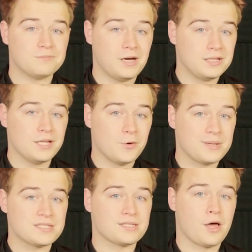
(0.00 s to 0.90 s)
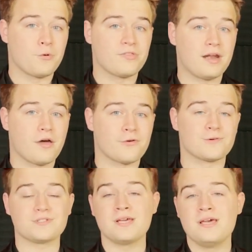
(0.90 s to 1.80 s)
moving a little bit slower than
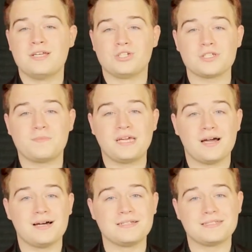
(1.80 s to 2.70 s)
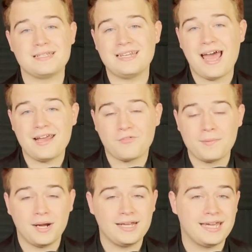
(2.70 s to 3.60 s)
others just because not
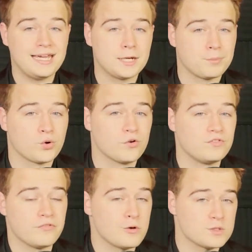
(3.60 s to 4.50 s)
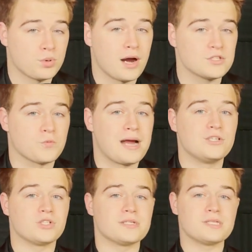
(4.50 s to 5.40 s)
everybody can get approved in those price
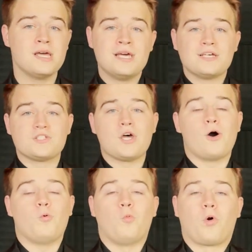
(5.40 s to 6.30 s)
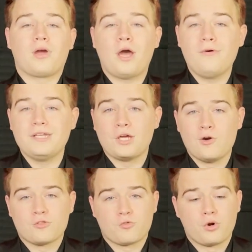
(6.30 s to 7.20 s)
ranges. So we're going to
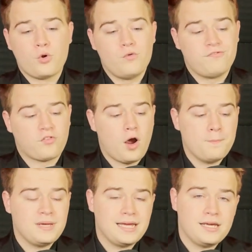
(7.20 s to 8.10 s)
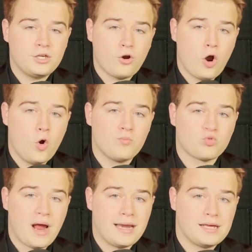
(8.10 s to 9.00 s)
go through from getting your
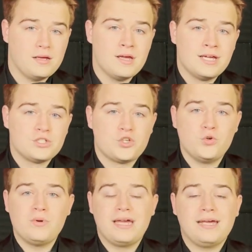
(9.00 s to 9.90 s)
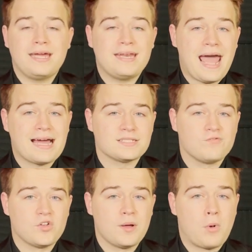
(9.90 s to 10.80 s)
home ready to getting it
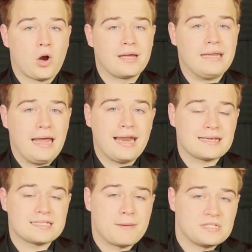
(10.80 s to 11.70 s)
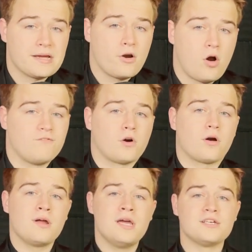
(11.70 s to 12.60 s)
active on the market and accepting an offer.
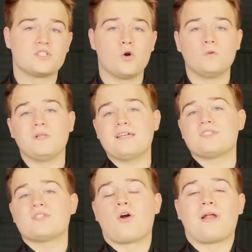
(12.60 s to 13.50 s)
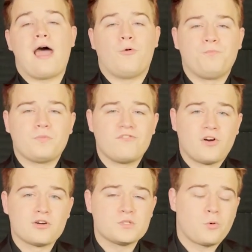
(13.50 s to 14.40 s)
So let's start out.
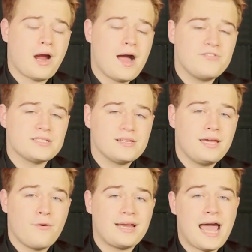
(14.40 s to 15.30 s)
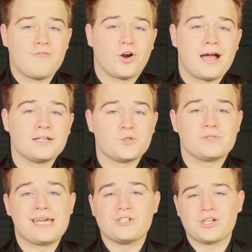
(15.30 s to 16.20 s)
First, we're obviously going to have our
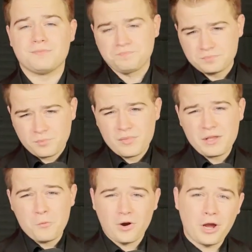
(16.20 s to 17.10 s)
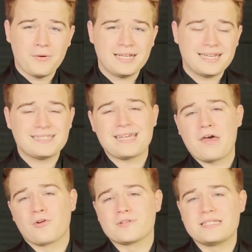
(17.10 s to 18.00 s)
consultation. We're going to get
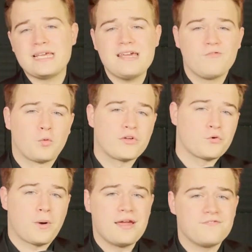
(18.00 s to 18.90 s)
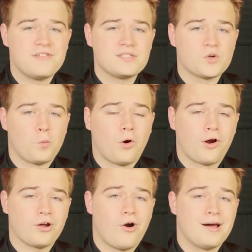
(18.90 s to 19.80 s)
together, see if we're the right fit to
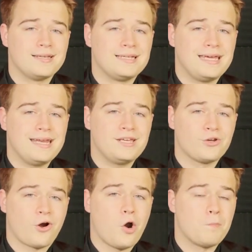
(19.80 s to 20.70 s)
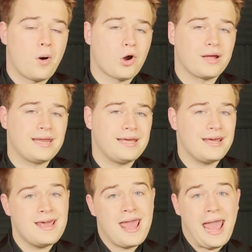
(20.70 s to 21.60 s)
work on getting your home
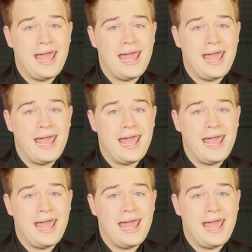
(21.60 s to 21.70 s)
marketed